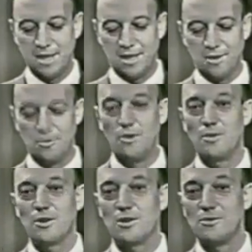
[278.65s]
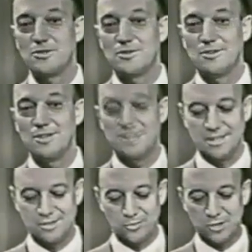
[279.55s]
A roller coaster is a
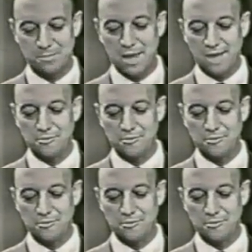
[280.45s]
switchback